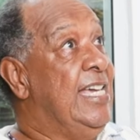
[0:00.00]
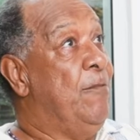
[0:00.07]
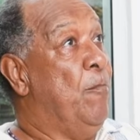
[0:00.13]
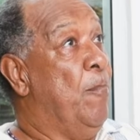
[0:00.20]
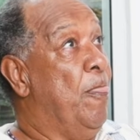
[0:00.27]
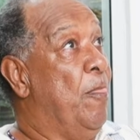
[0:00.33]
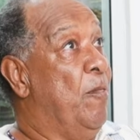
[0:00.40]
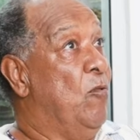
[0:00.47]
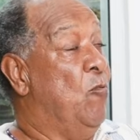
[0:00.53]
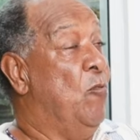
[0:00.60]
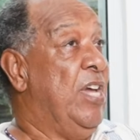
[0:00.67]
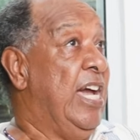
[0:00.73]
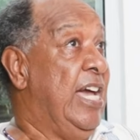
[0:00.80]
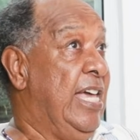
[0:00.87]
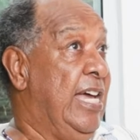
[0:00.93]
um,
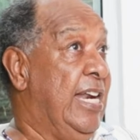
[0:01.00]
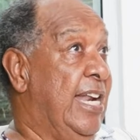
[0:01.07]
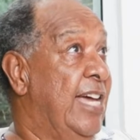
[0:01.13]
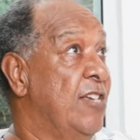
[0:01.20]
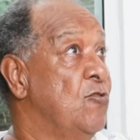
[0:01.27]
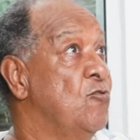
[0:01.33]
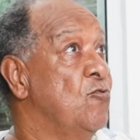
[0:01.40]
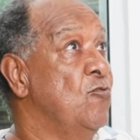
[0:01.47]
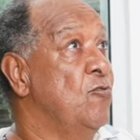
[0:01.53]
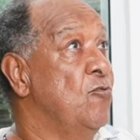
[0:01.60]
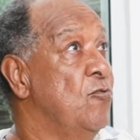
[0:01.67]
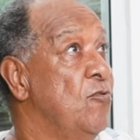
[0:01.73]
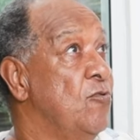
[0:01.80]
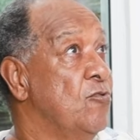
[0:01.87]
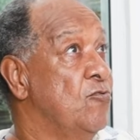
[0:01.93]
when I arrived
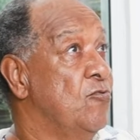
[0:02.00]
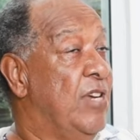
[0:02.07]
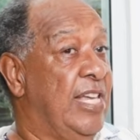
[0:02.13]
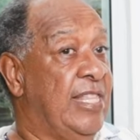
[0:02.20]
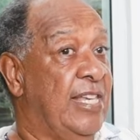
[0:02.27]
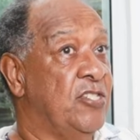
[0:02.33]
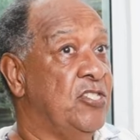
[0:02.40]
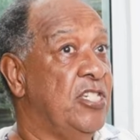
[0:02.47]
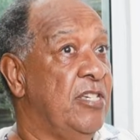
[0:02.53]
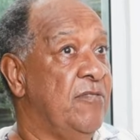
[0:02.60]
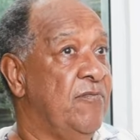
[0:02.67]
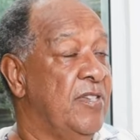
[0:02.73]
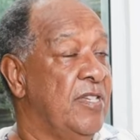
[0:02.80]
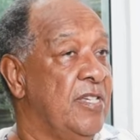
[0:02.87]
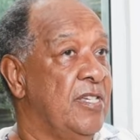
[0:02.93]
to, to Kaizer
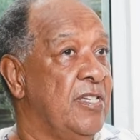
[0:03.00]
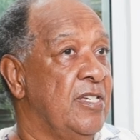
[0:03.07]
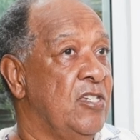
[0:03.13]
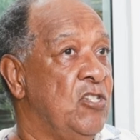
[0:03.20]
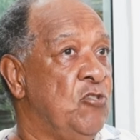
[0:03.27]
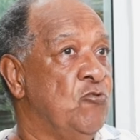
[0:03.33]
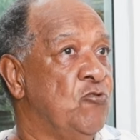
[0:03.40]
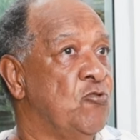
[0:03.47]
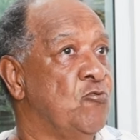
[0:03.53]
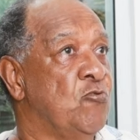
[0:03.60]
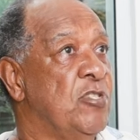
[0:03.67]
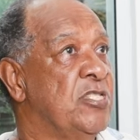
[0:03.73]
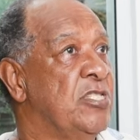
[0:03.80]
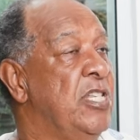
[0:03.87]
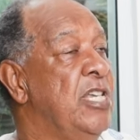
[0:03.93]
Chiefs, he used
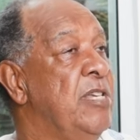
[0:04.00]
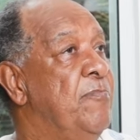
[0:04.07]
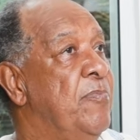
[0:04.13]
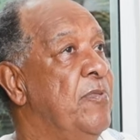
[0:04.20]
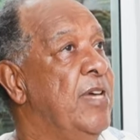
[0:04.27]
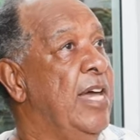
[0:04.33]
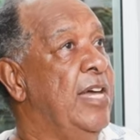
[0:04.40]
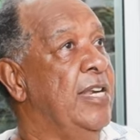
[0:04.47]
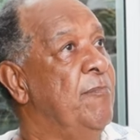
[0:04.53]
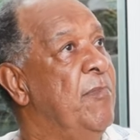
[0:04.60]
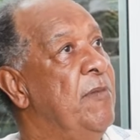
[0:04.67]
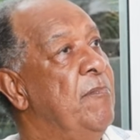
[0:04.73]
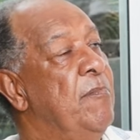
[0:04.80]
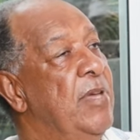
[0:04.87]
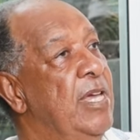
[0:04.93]
to sleep. I
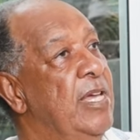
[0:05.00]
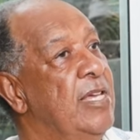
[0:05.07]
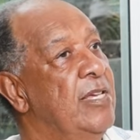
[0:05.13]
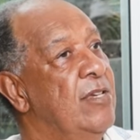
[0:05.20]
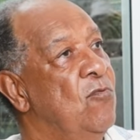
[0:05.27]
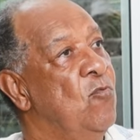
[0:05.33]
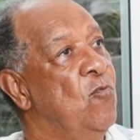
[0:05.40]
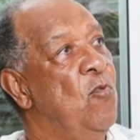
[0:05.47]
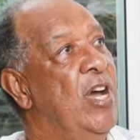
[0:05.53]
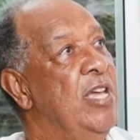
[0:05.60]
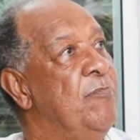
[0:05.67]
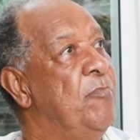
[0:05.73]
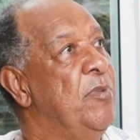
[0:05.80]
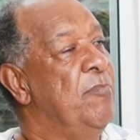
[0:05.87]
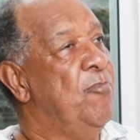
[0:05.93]
remember
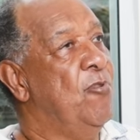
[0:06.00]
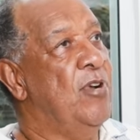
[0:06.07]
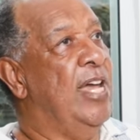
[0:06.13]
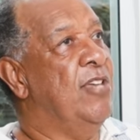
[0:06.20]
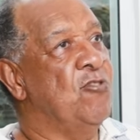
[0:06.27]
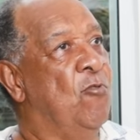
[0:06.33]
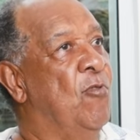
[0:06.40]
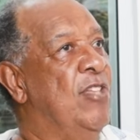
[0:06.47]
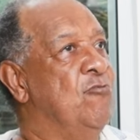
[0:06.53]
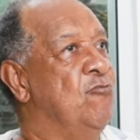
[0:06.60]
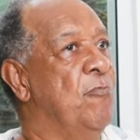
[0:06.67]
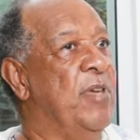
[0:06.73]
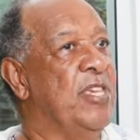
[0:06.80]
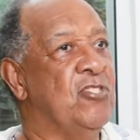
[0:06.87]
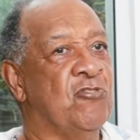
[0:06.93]
white people. I don't want
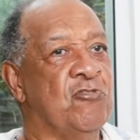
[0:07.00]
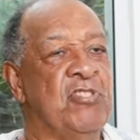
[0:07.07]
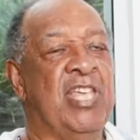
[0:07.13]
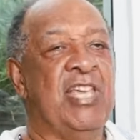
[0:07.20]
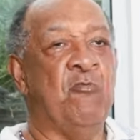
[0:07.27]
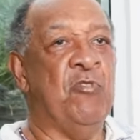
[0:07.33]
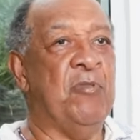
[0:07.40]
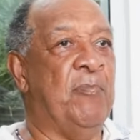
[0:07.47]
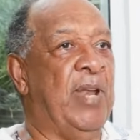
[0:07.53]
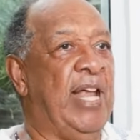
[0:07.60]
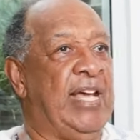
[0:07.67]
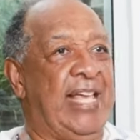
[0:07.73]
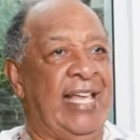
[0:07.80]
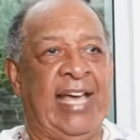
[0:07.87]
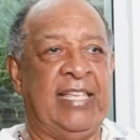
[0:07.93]
to mention name with
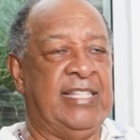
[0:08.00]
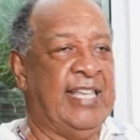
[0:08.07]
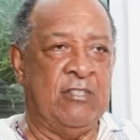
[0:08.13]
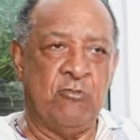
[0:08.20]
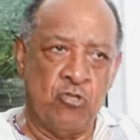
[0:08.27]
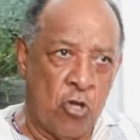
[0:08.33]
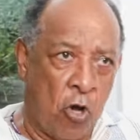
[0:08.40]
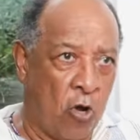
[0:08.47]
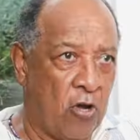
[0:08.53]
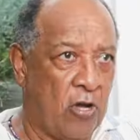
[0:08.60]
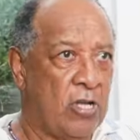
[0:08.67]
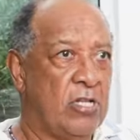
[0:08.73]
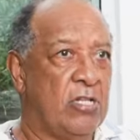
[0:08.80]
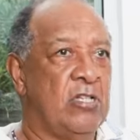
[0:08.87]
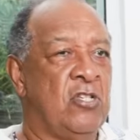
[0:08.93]
black. I say no. No,
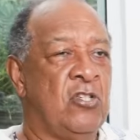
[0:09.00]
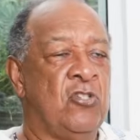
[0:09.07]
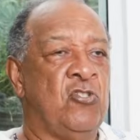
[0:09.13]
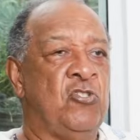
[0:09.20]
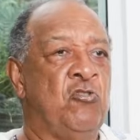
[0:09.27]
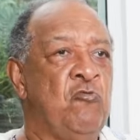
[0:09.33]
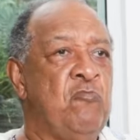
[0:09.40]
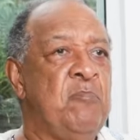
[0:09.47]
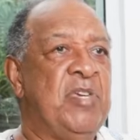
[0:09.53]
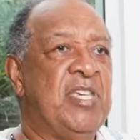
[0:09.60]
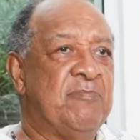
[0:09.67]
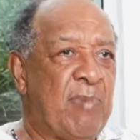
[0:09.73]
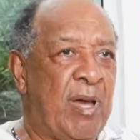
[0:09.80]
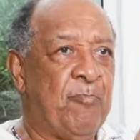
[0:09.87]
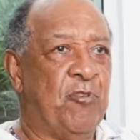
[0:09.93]
no, no. You
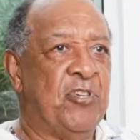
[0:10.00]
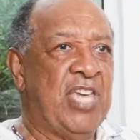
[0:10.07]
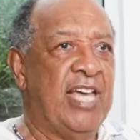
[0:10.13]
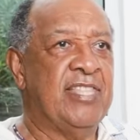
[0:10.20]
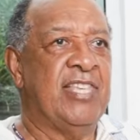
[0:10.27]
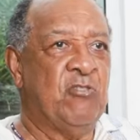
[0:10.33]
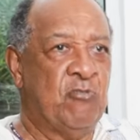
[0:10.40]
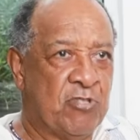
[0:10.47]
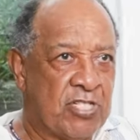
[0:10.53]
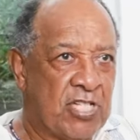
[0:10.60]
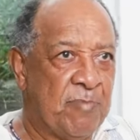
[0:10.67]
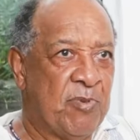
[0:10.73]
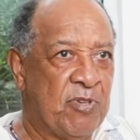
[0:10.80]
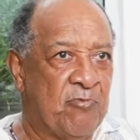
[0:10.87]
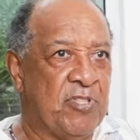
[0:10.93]
miss Mapoyana, you
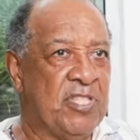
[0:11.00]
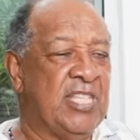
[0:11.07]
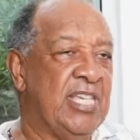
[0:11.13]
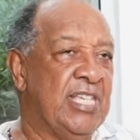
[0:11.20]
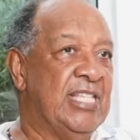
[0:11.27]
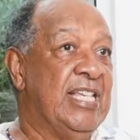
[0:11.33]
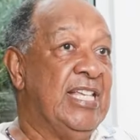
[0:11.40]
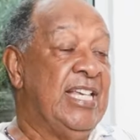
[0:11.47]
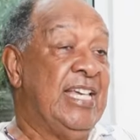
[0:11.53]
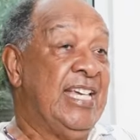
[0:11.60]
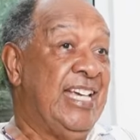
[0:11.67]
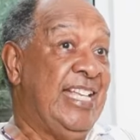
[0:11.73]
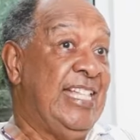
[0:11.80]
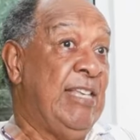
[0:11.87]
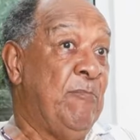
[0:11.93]
sleeping with this,
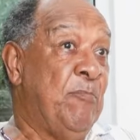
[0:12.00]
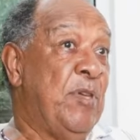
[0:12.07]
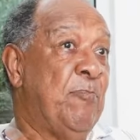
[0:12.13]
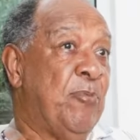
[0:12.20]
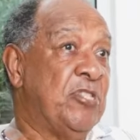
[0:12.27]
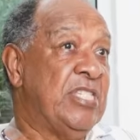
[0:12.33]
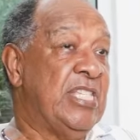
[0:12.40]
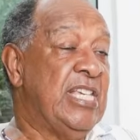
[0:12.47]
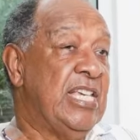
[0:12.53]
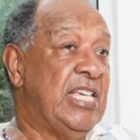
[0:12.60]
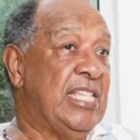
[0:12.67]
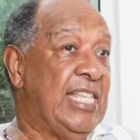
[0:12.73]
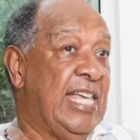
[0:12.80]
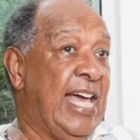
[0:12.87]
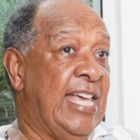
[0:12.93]
and the people
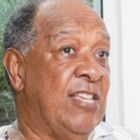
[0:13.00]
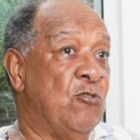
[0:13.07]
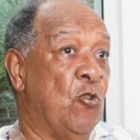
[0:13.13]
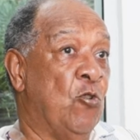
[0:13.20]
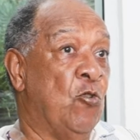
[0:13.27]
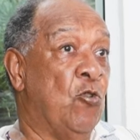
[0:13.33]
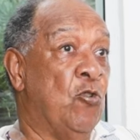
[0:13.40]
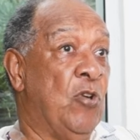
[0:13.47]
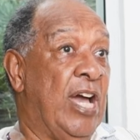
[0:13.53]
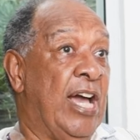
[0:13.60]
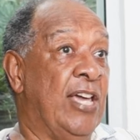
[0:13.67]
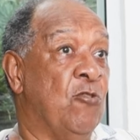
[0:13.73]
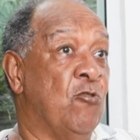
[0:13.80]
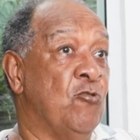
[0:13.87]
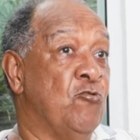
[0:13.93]
thinking that I know go.
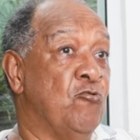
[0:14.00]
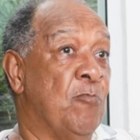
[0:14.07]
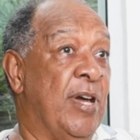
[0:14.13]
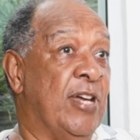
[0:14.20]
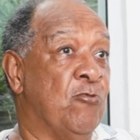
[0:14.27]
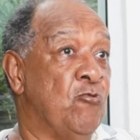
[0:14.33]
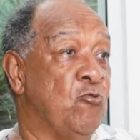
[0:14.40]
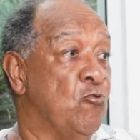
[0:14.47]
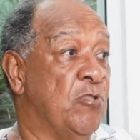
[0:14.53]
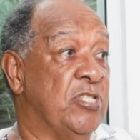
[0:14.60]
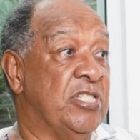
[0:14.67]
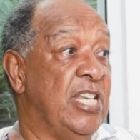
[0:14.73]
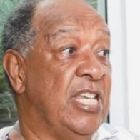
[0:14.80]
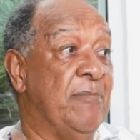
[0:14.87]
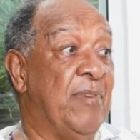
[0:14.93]
I want to my room to
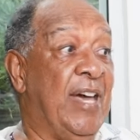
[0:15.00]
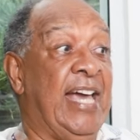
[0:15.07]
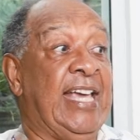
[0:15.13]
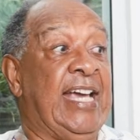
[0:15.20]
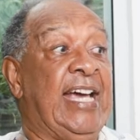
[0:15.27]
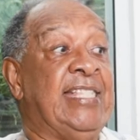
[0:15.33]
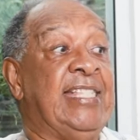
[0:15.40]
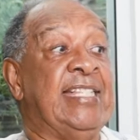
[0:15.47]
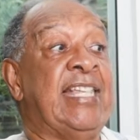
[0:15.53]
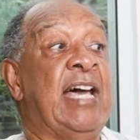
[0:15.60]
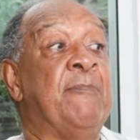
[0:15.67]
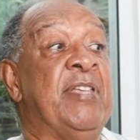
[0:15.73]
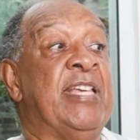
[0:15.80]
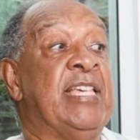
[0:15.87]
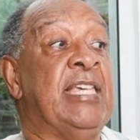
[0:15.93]
sleep. I had the
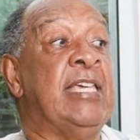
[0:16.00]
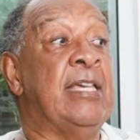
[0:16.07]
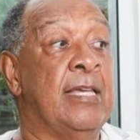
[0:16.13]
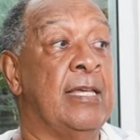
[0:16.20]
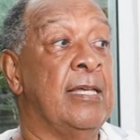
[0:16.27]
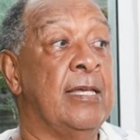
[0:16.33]
double key.